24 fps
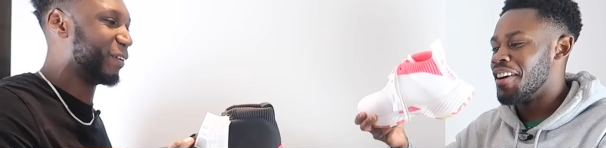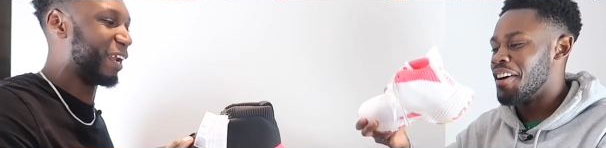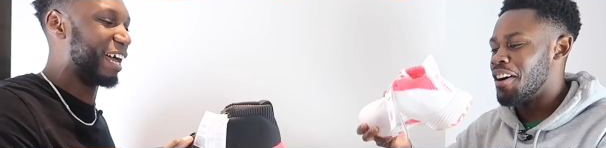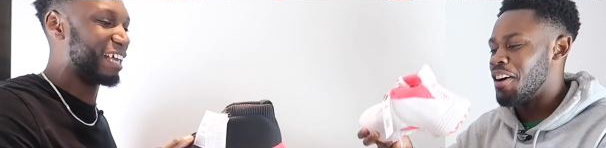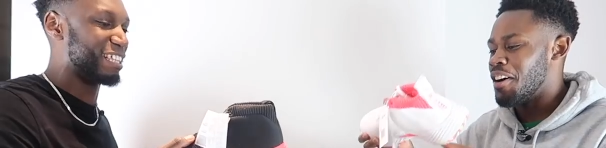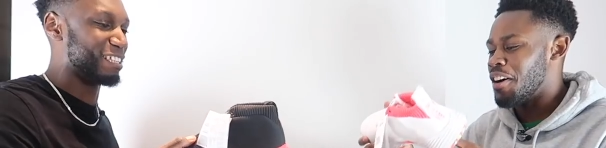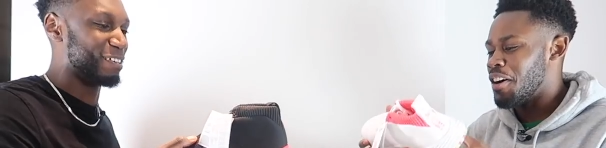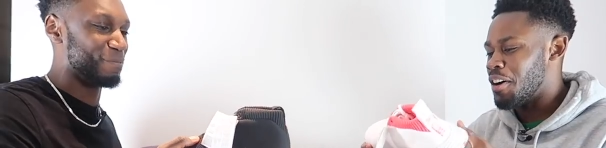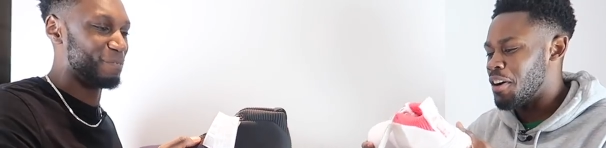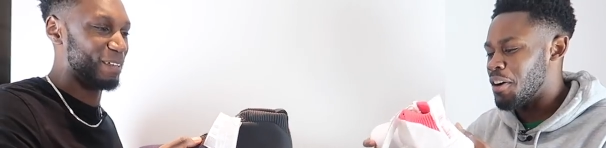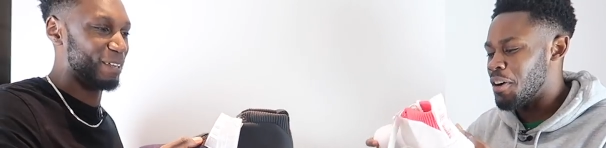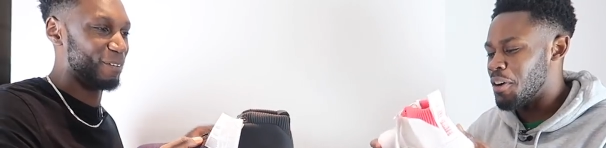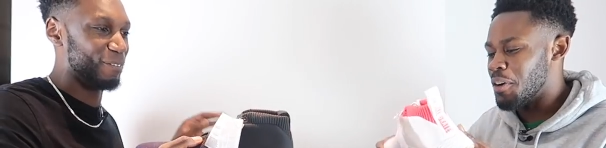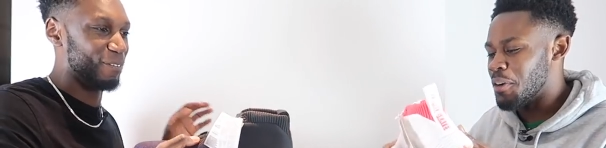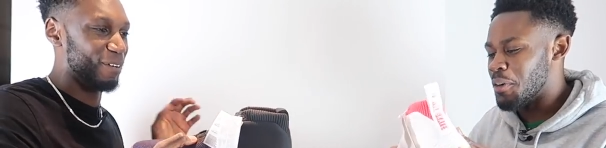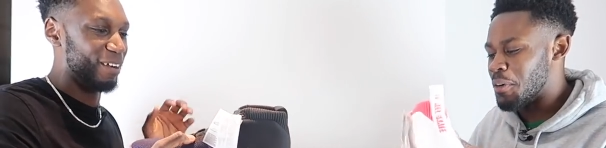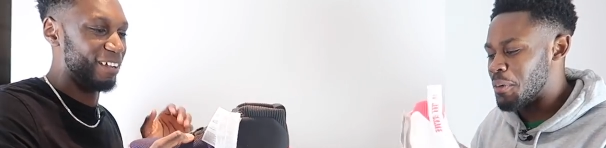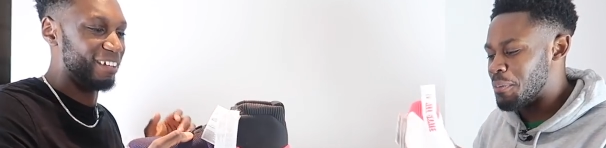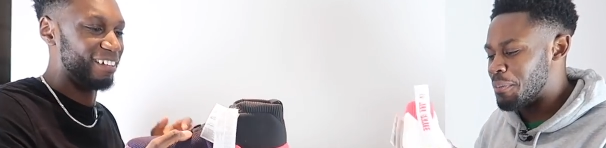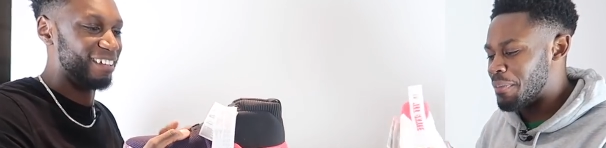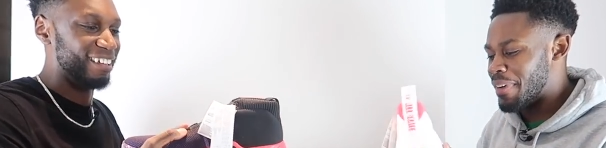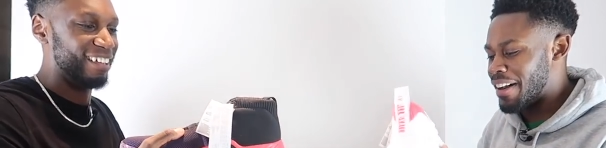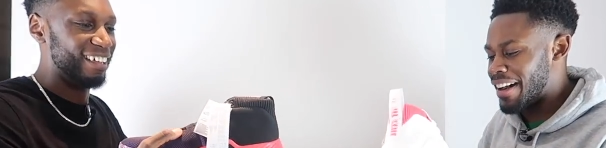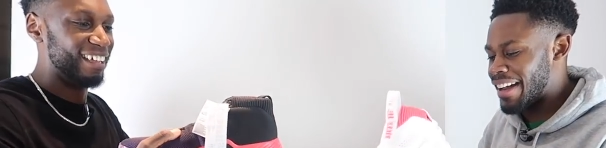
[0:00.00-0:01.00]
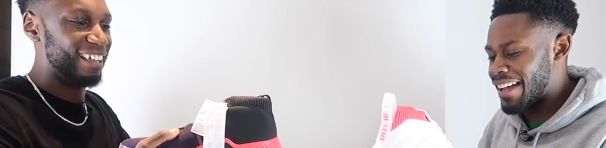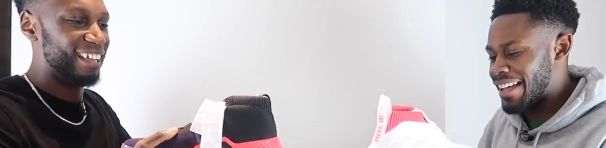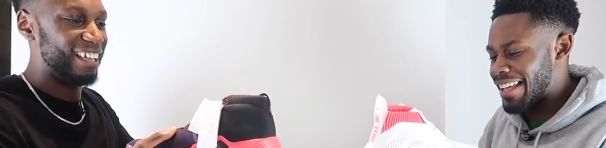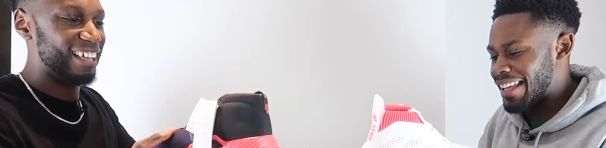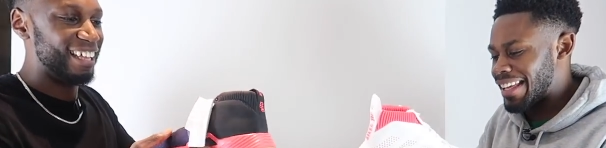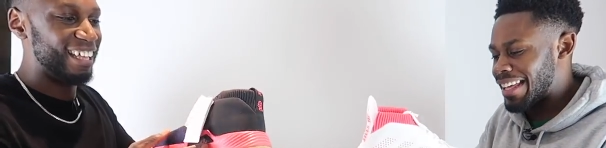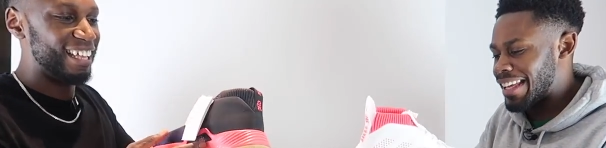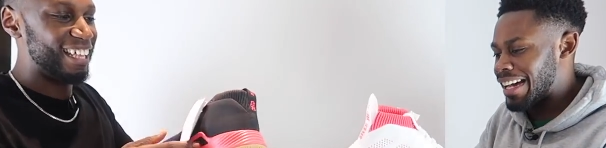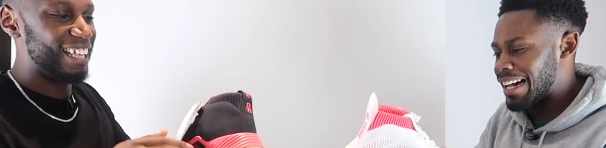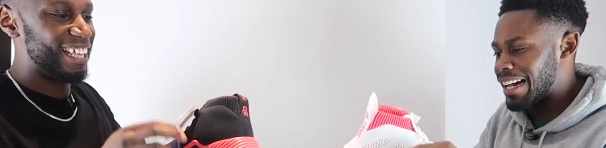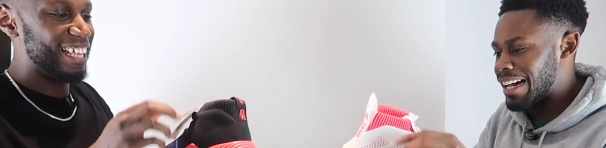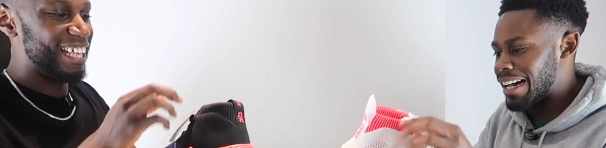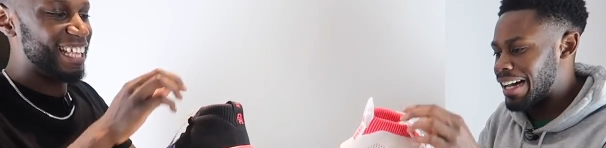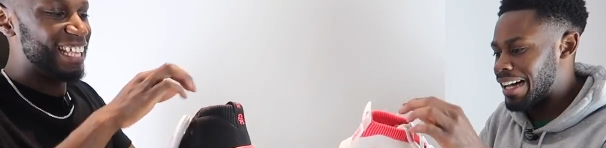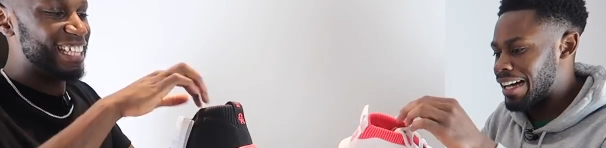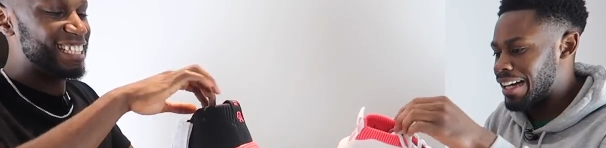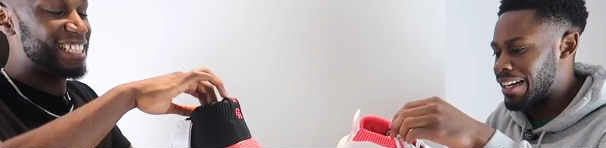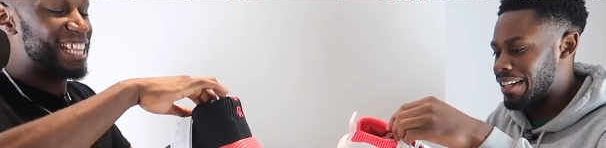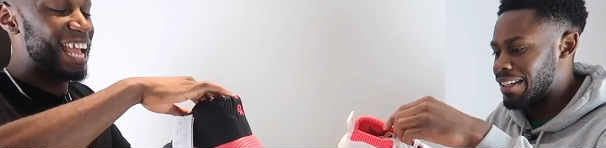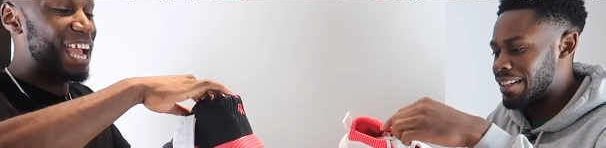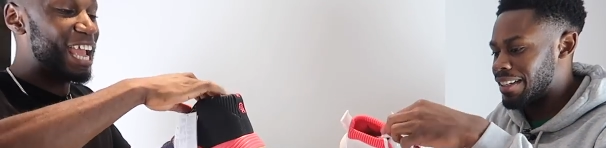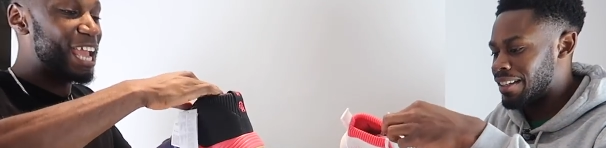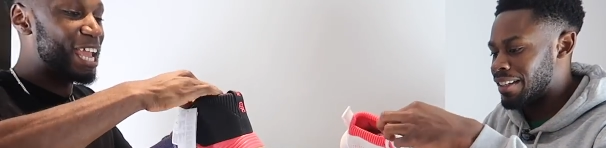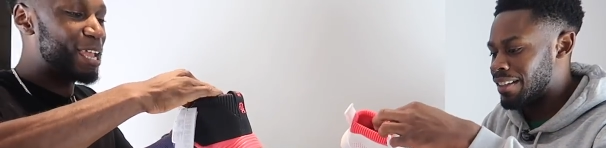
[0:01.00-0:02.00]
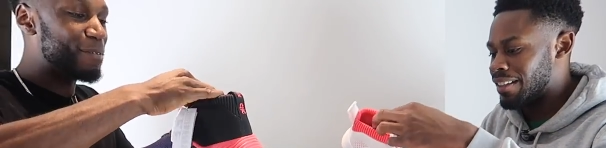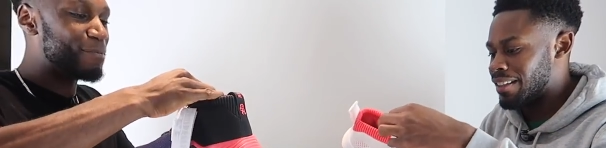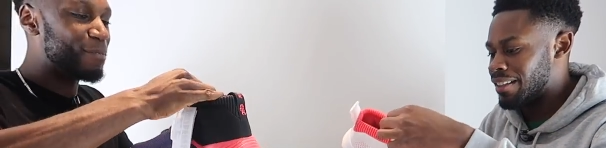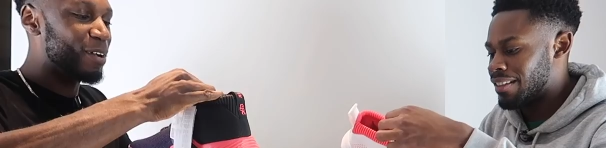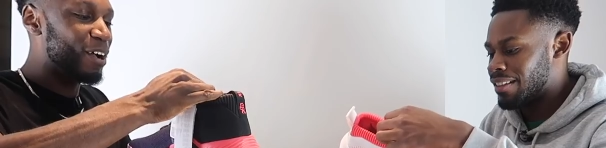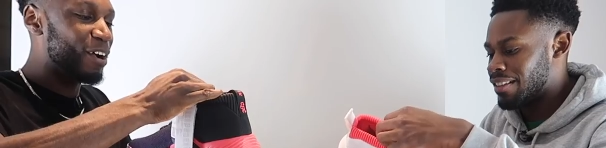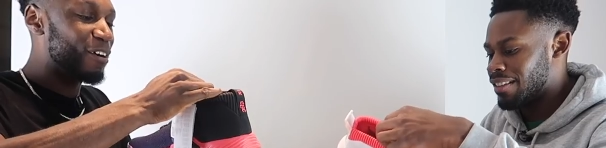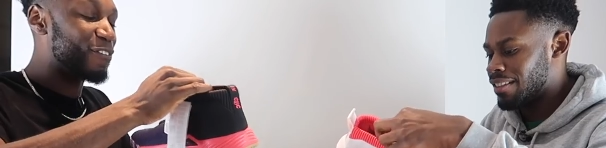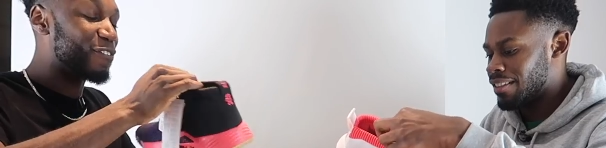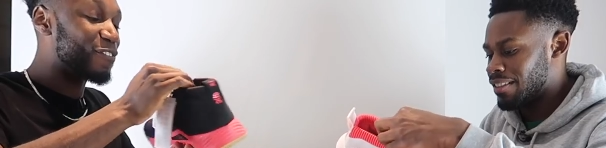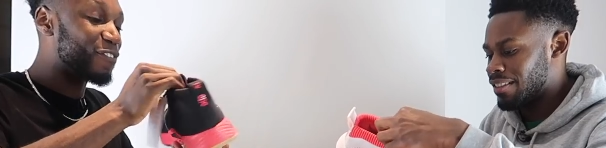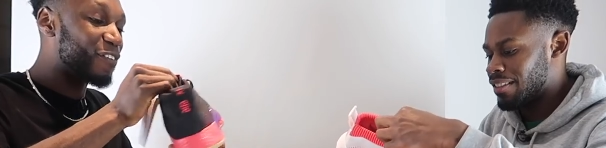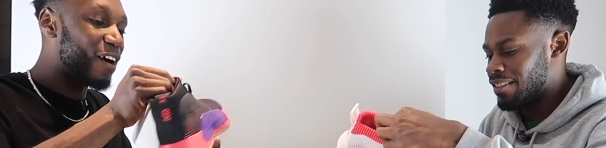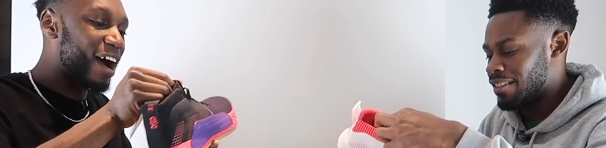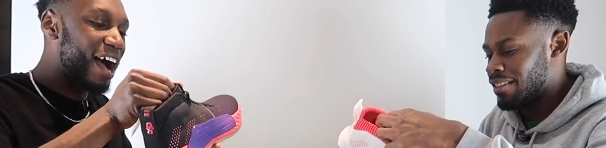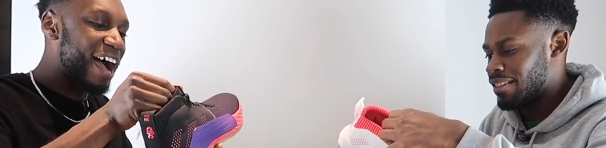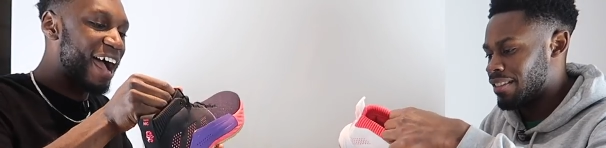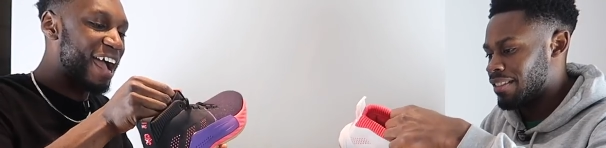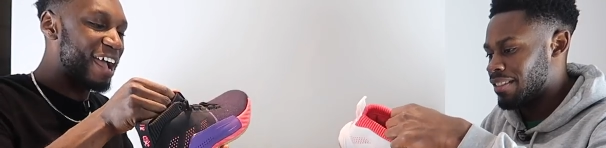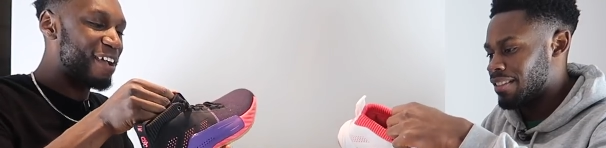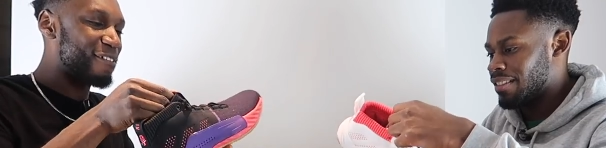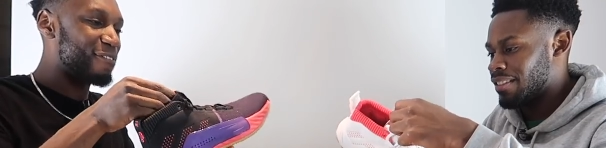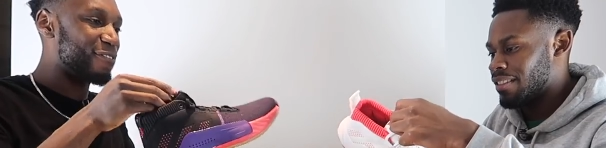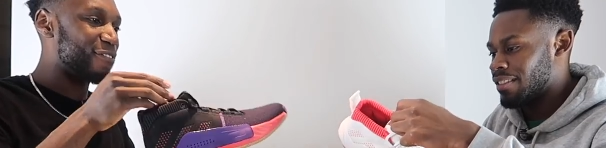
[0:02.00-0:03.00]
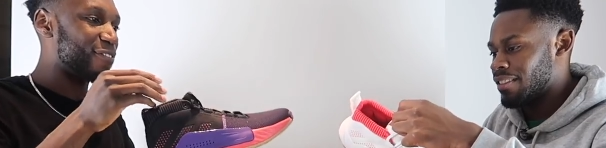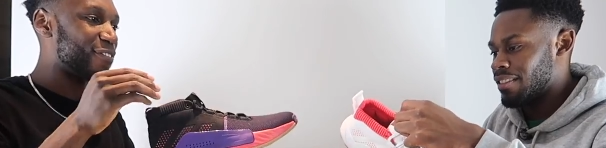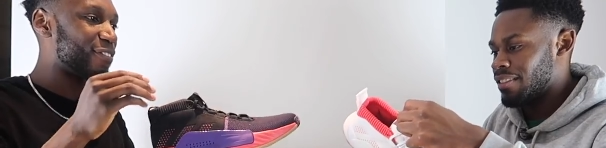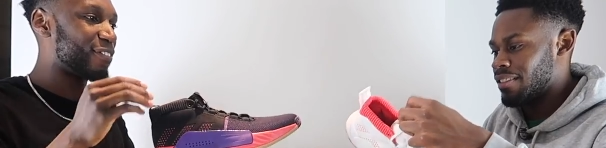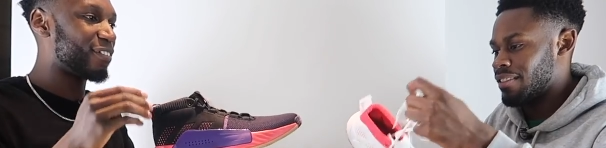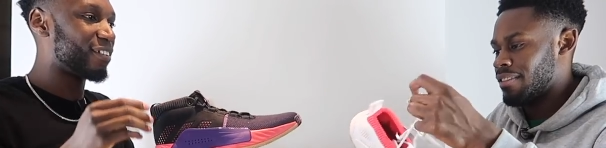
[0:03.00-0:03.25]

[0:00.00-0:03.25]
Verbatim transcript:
Speaker 1: But that's a big oh one. Oh my god. Dame five.